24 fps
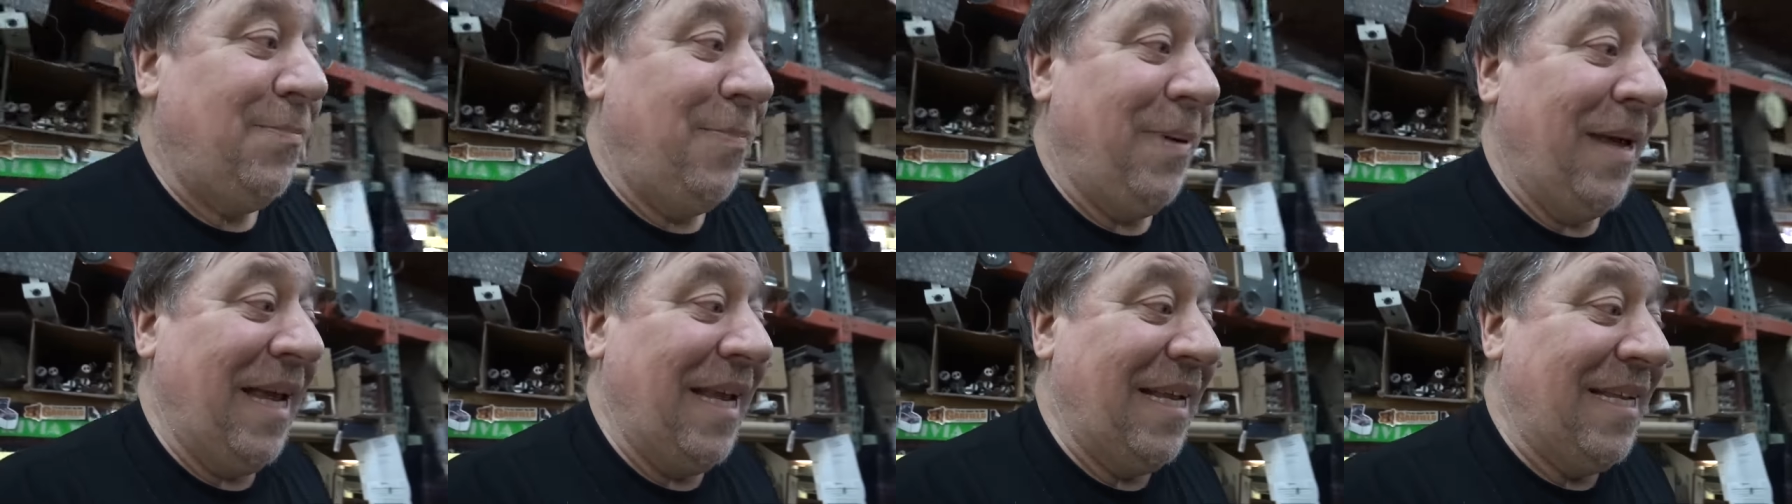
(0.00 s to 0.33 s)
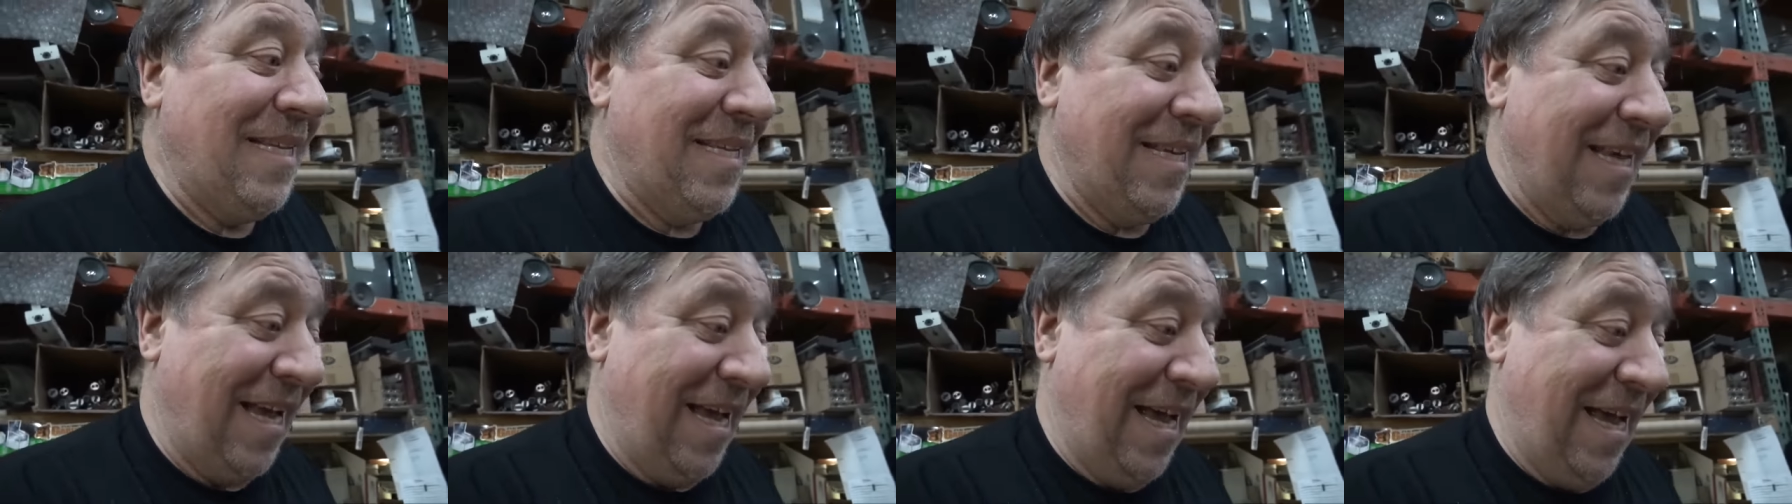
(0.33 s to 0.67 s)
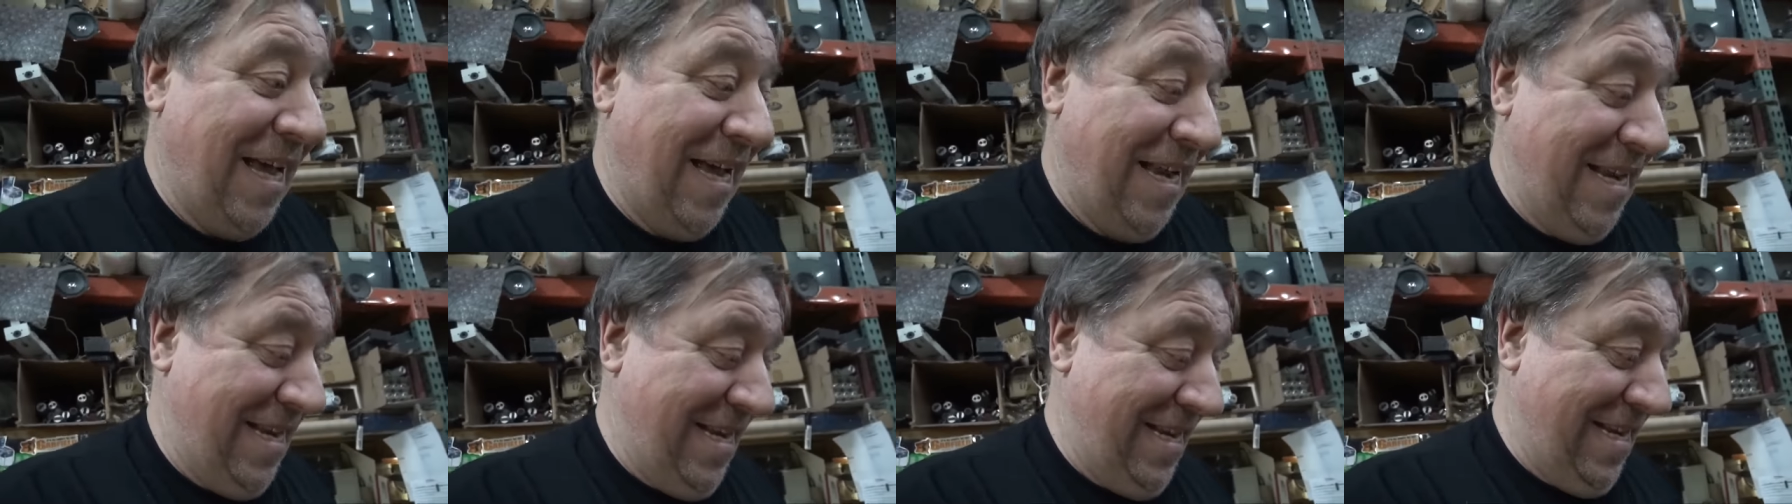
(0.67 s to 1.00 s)
Pizza
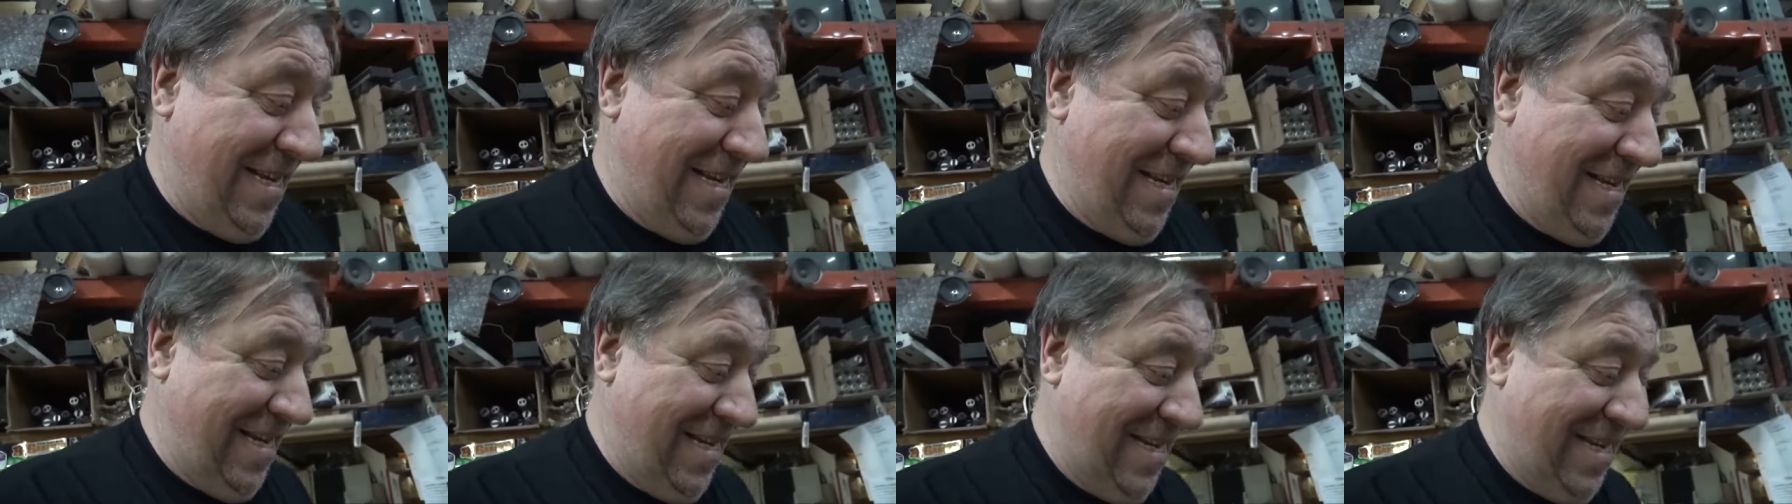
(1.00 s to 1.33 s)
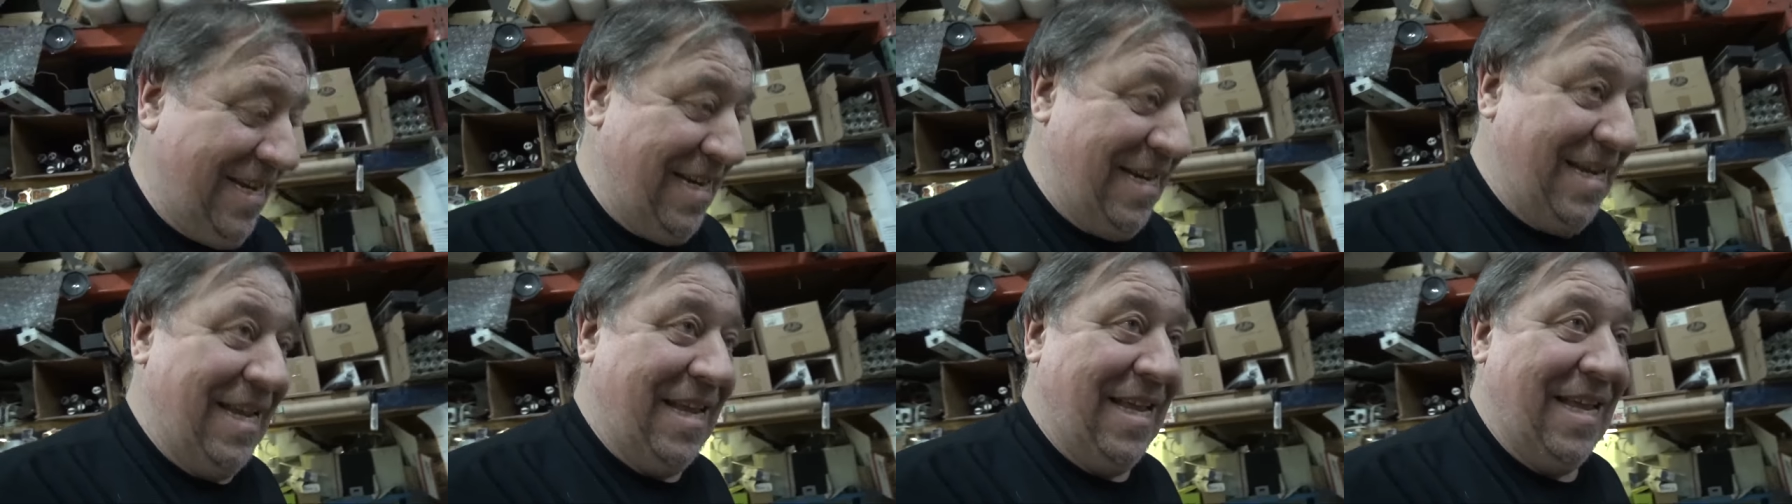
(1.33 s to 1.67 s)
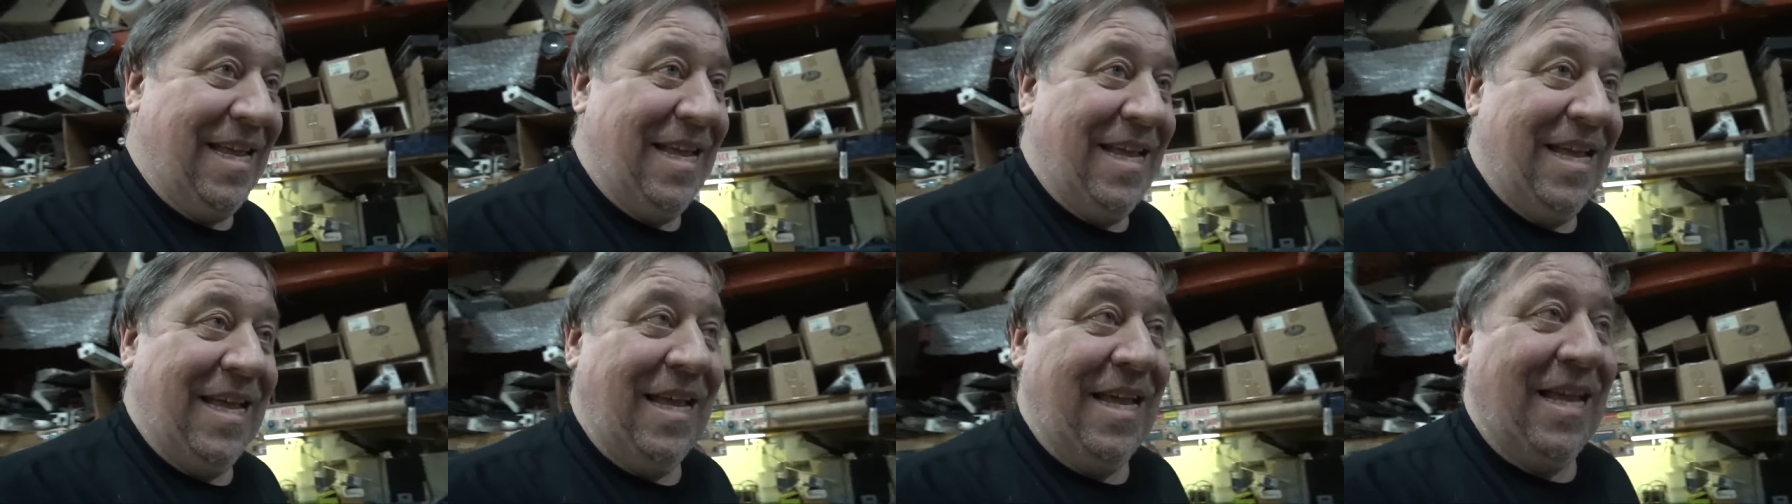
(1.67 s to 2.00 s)
Hut.
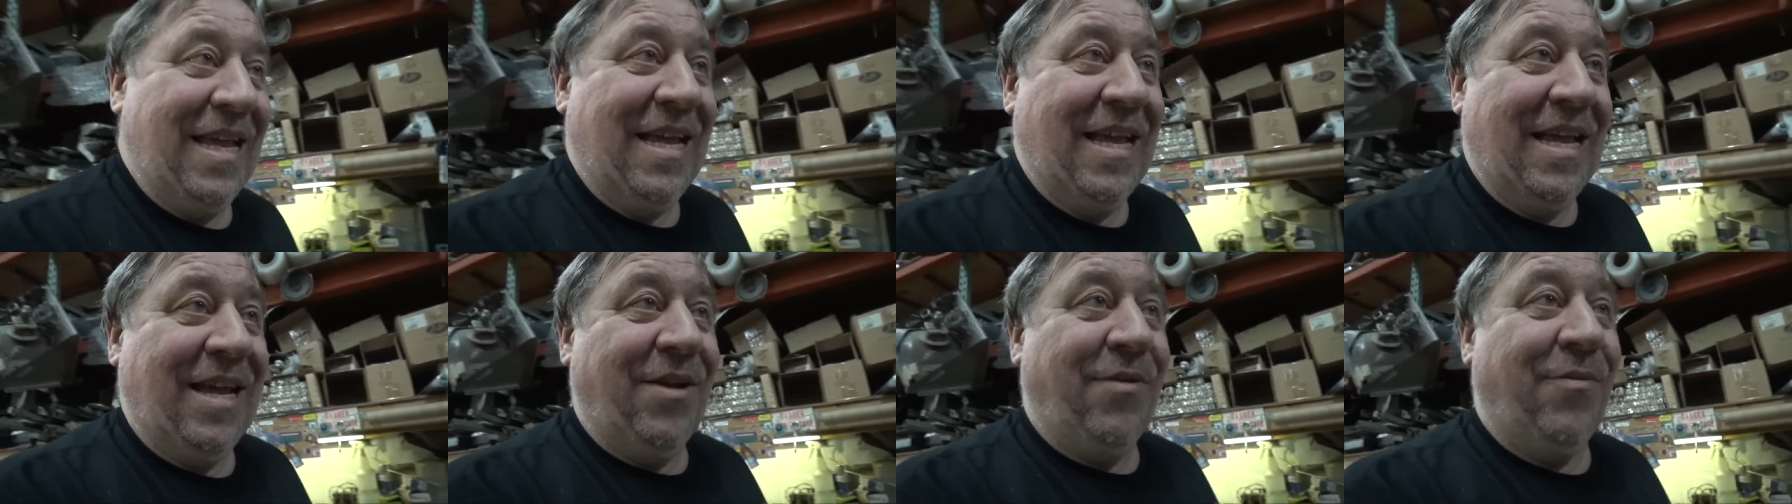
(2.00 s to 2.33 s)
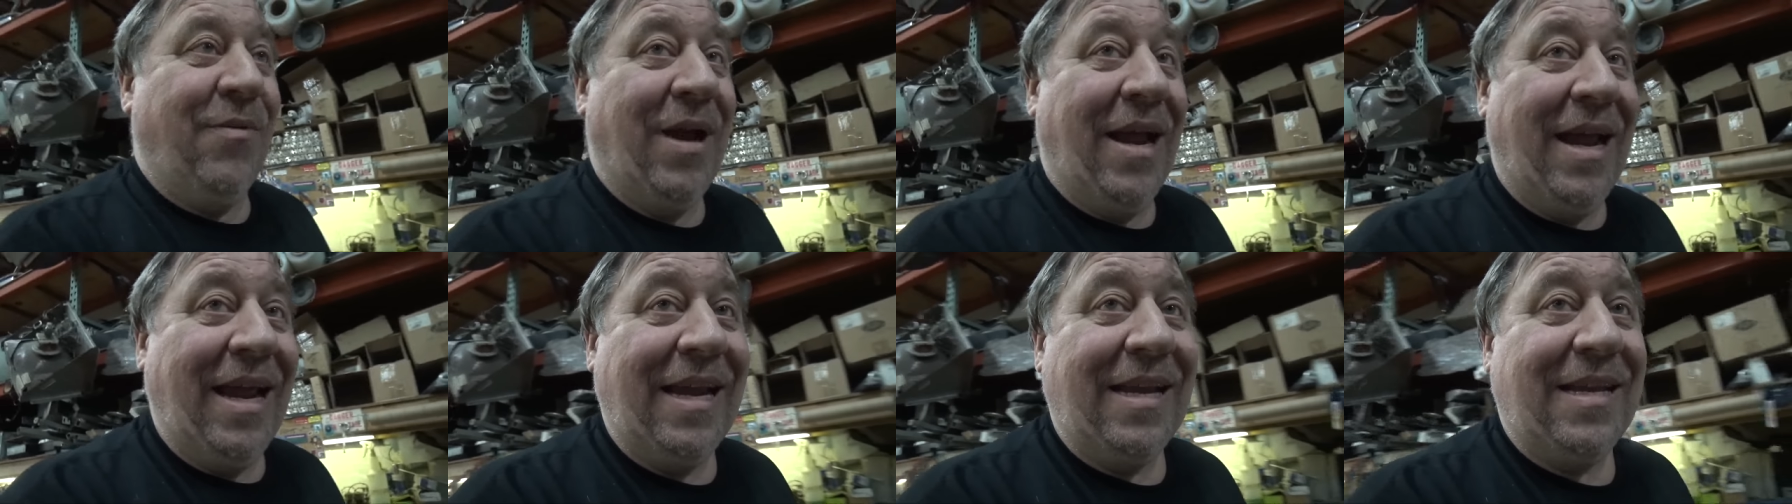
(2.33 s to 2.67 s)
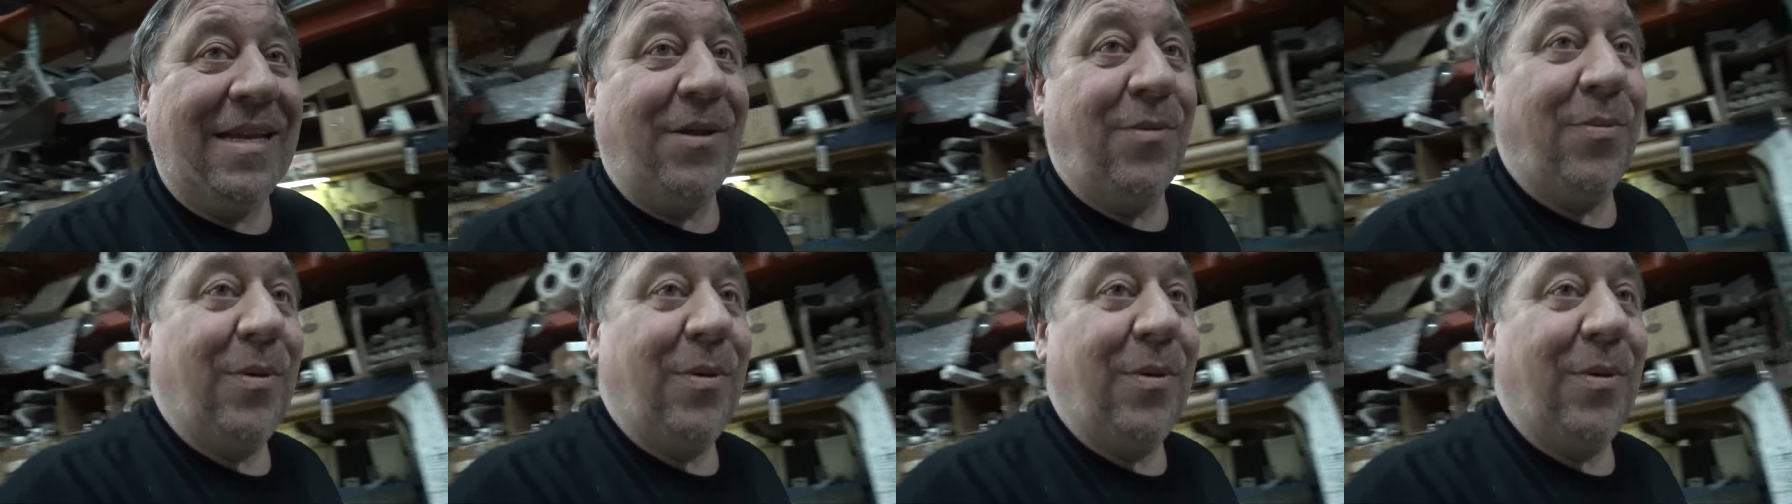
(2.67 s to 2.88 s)
Right?